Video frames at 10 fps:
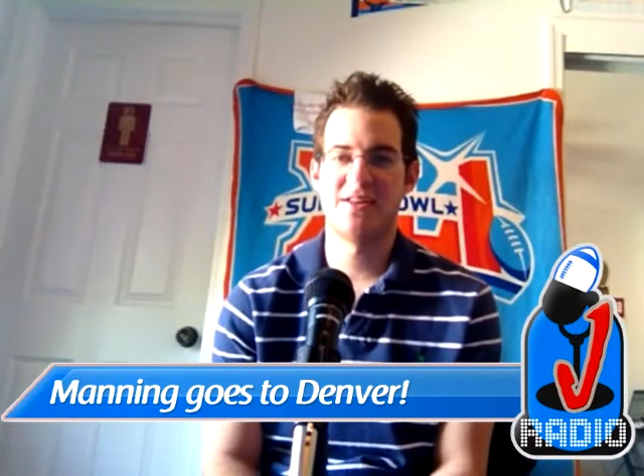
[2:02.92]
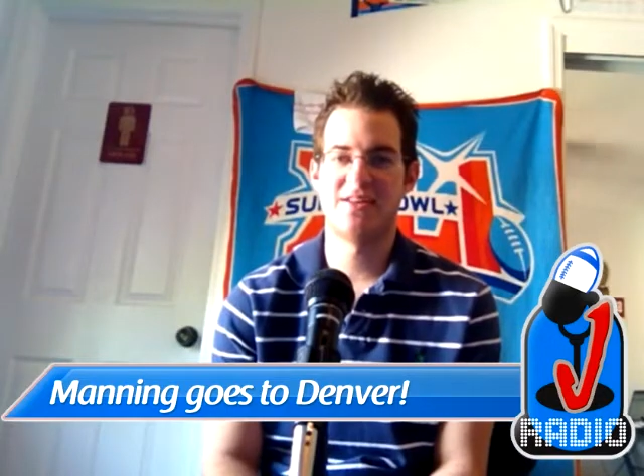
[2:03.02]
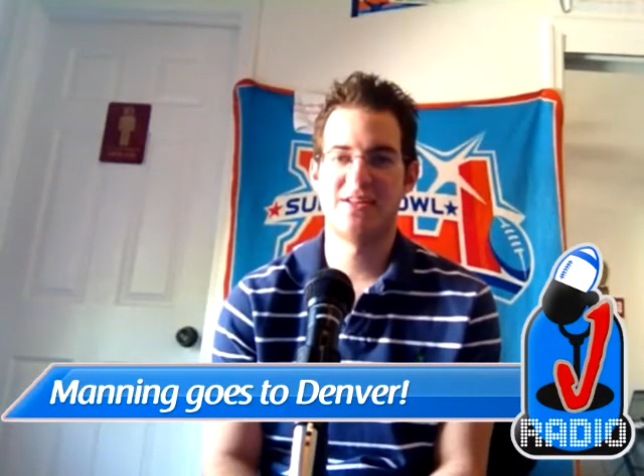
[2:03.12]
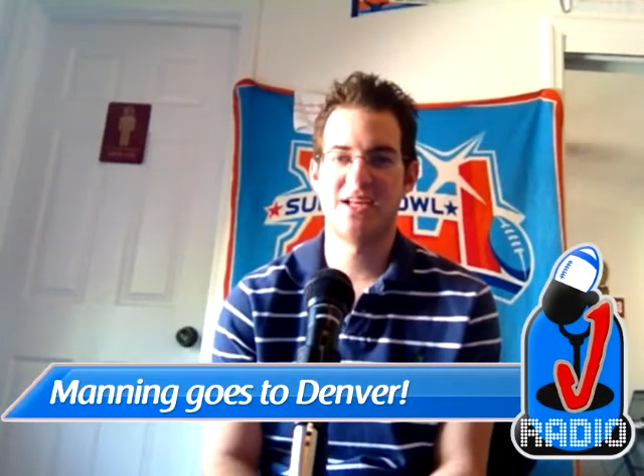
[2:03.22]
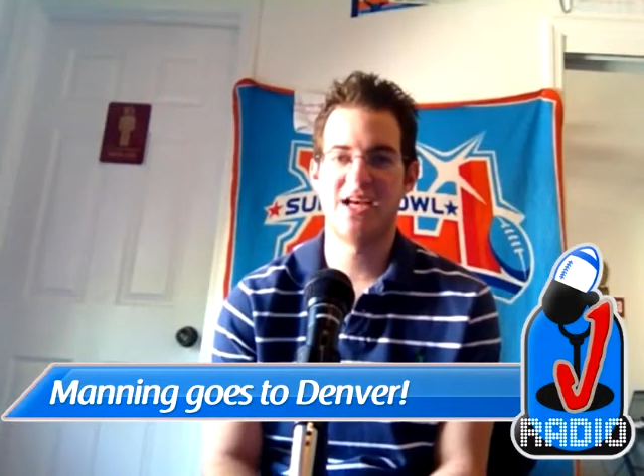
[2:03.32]
end of
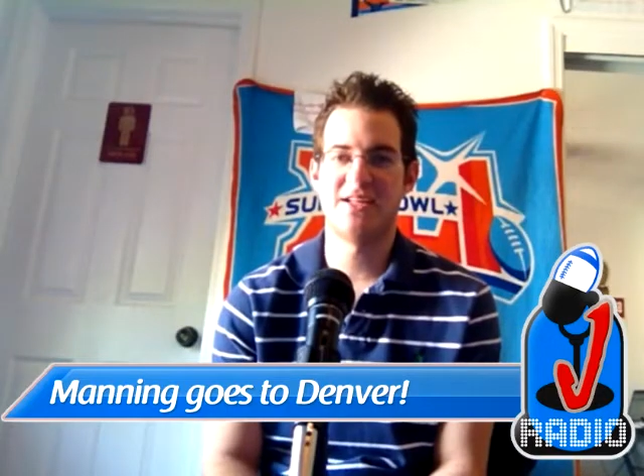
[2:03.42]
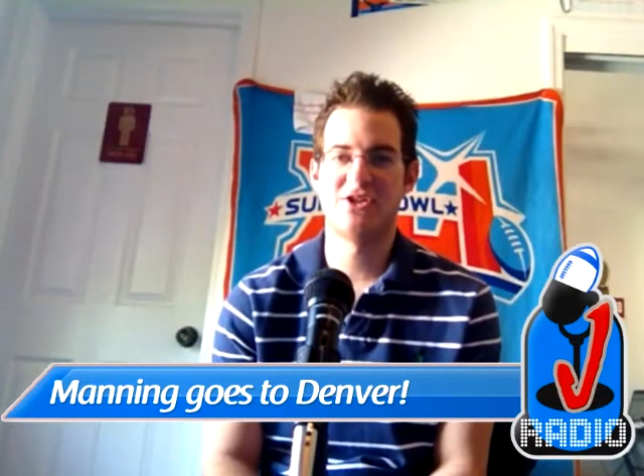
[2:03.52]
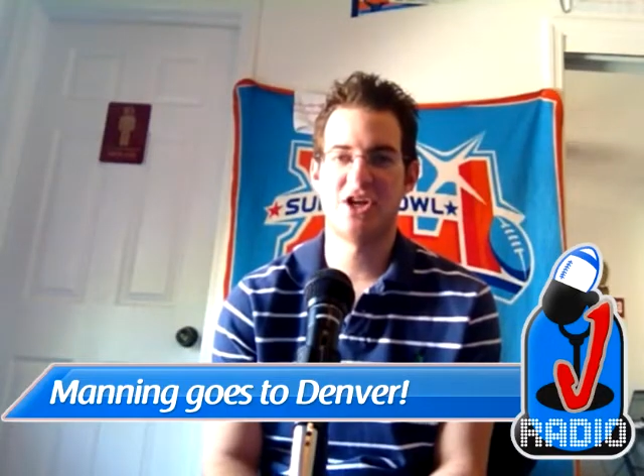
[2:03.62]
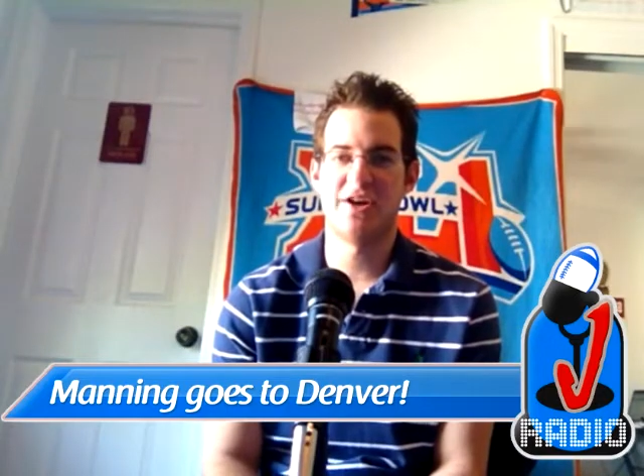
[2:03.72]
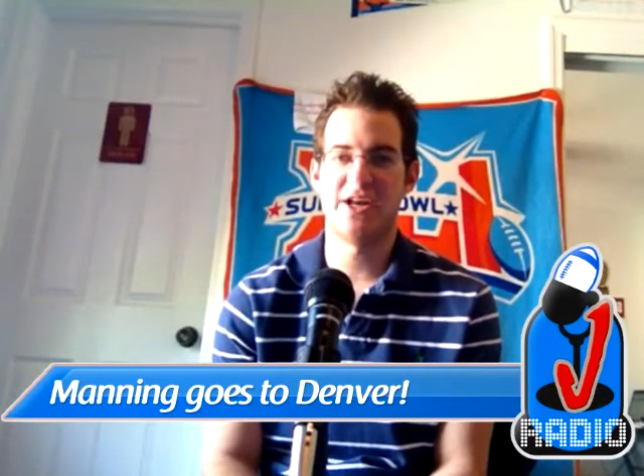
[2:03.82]
the day,
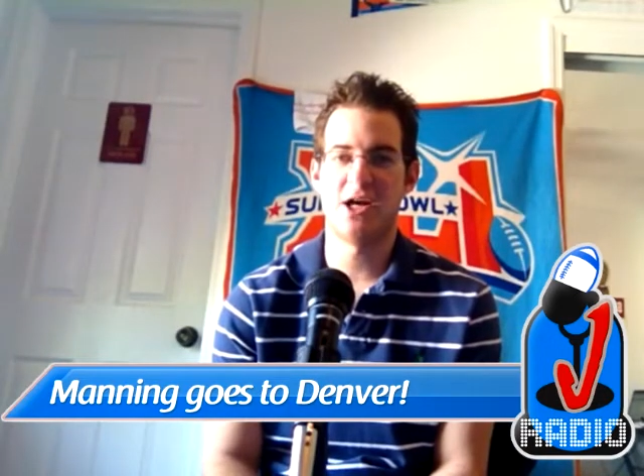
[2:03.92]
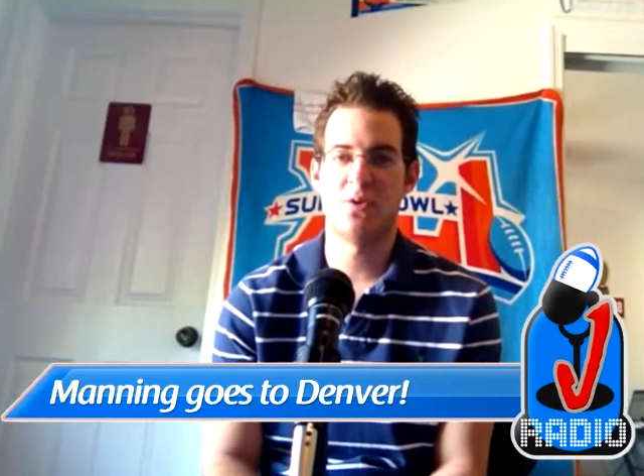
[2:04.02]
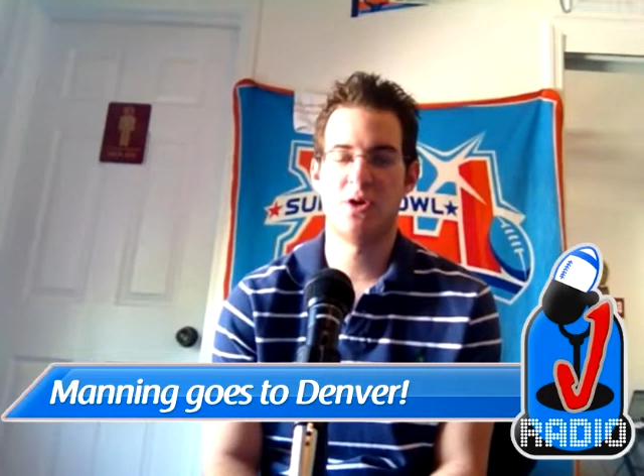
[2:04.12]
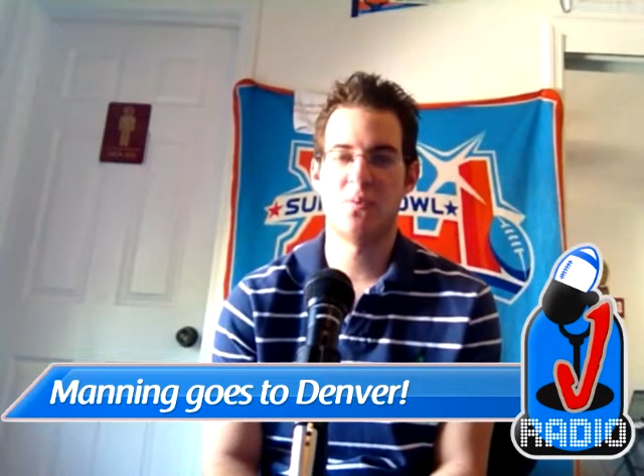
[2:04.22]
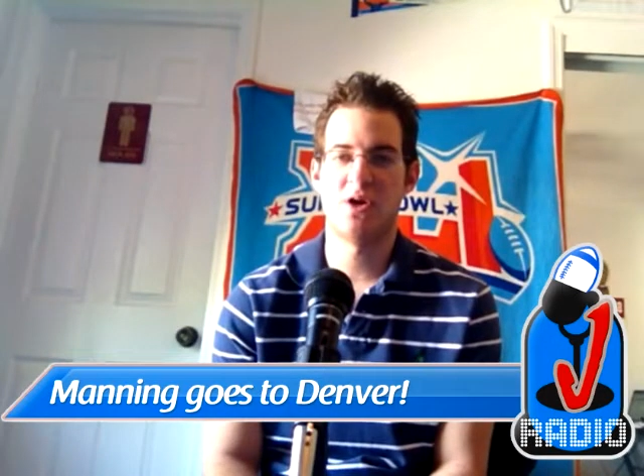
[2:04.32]
John
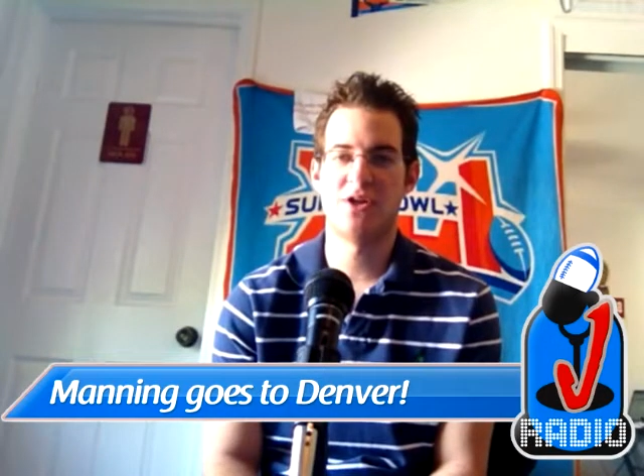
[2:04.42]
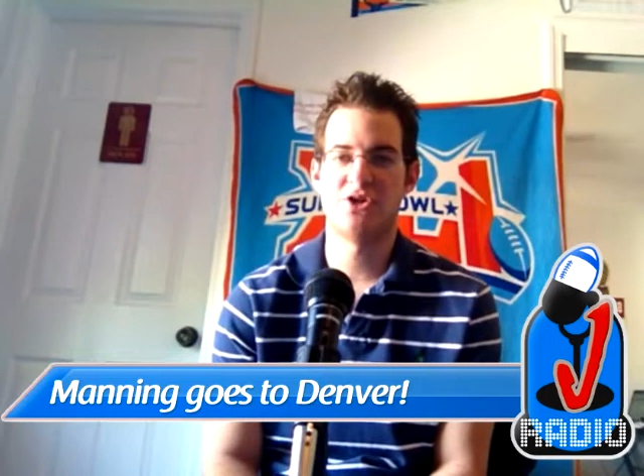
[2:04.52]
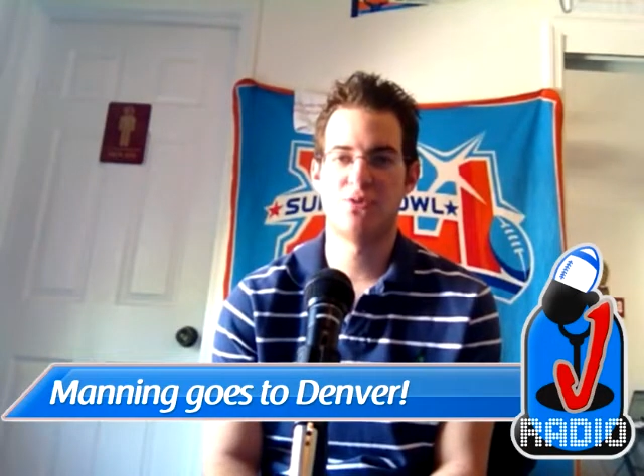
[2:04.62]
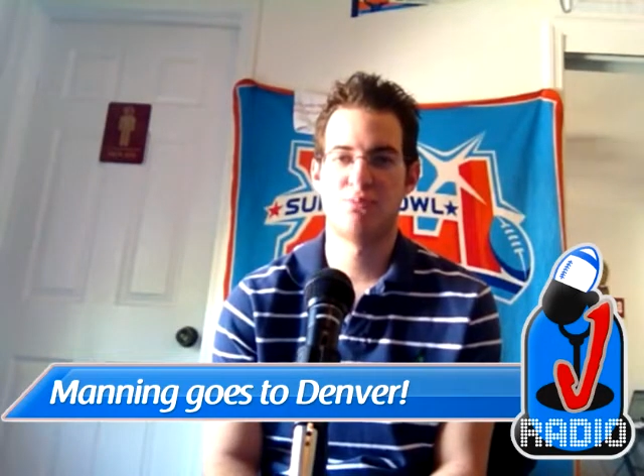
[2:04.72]
Elway wanted your